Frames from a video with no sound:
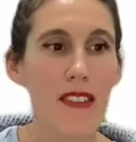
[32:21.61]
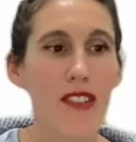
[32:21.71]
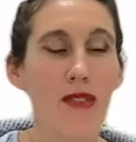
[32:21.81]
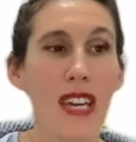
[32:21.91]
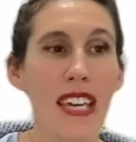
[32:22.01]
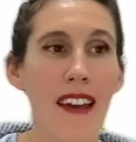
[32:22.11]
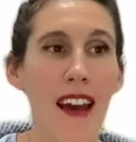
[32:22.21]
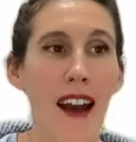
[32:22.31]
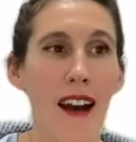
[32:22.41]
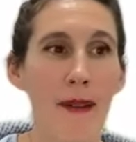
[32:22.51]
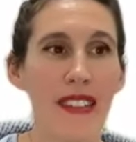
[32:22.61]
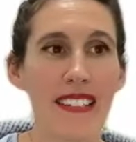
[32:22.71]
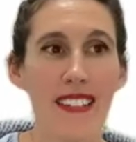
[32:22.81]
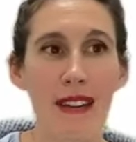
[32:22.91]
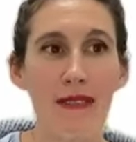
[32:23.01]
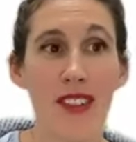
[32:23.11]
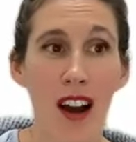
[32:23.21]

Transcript: doing um, this kind of